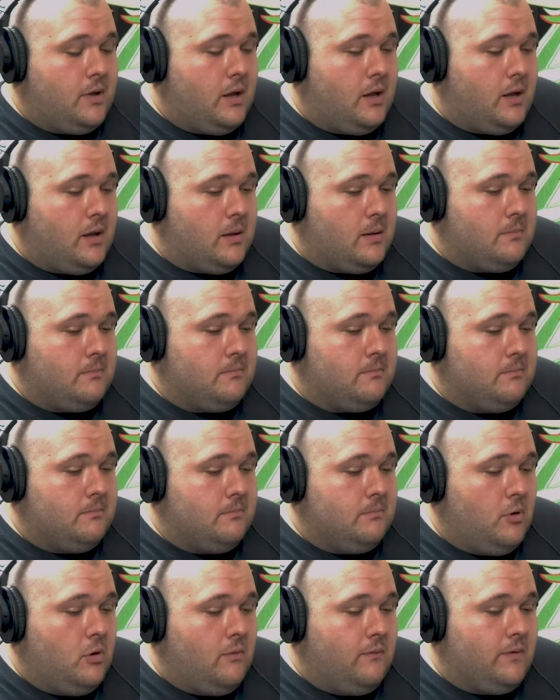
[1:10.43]
Um,
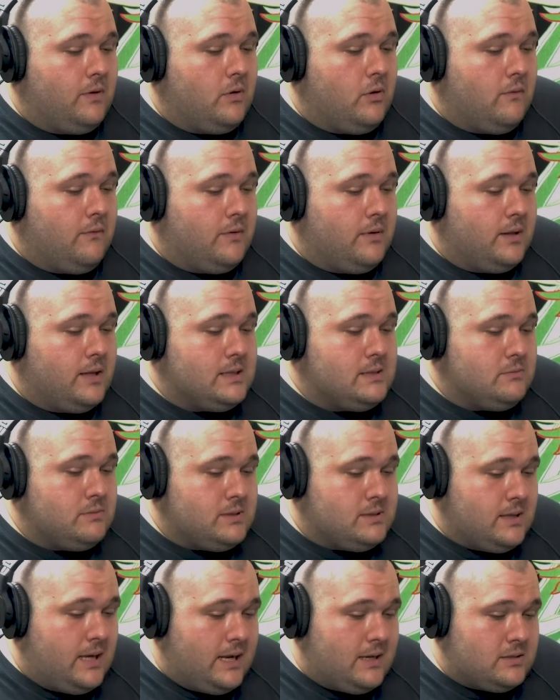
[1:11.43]
over and over. And this
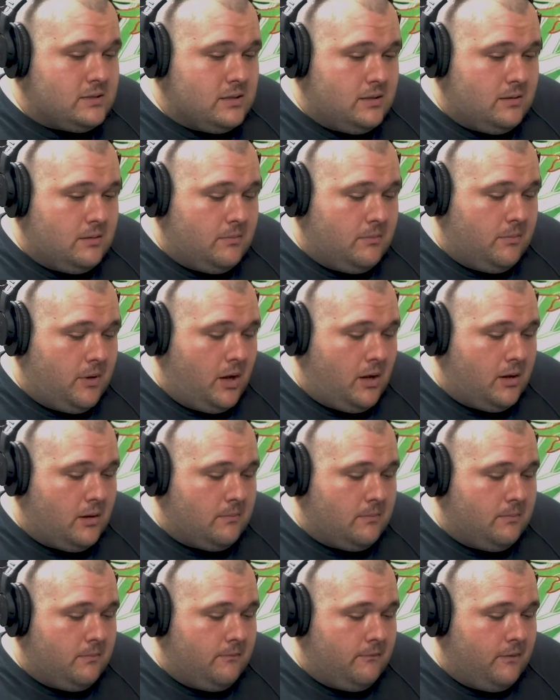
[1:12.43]
was actually
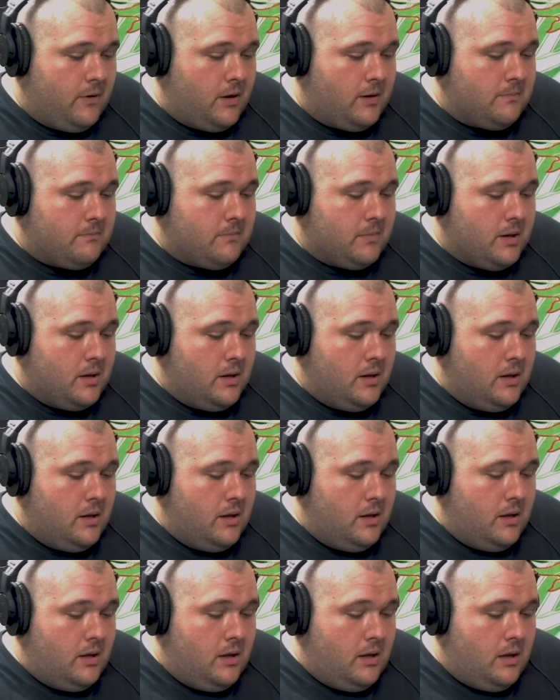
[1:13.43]
uh, from
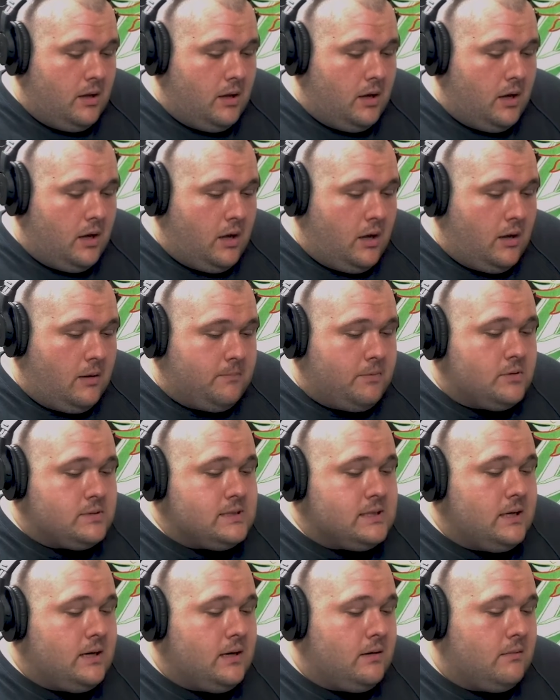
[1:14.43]
uh, a
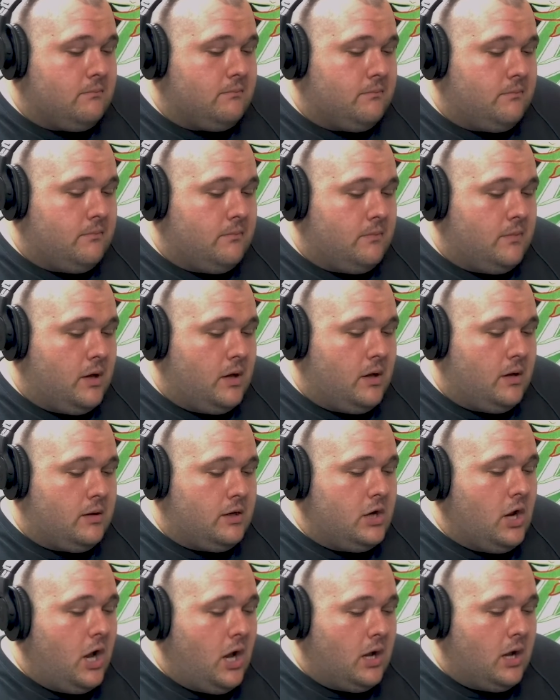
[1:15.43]
person in uh,
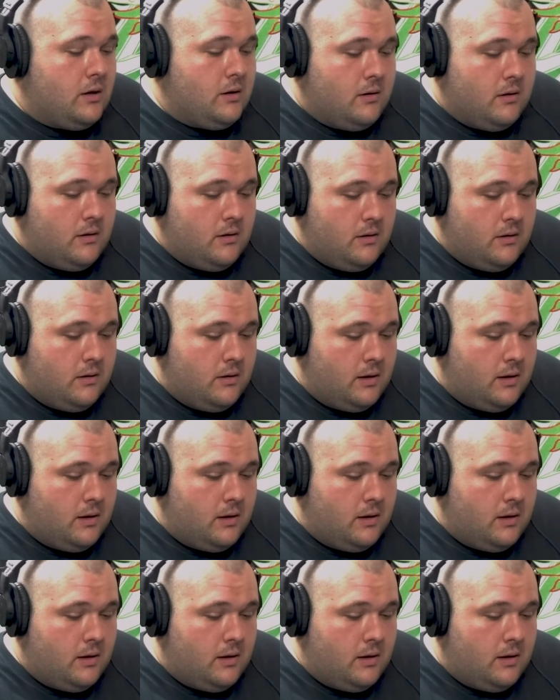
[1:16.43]
Young.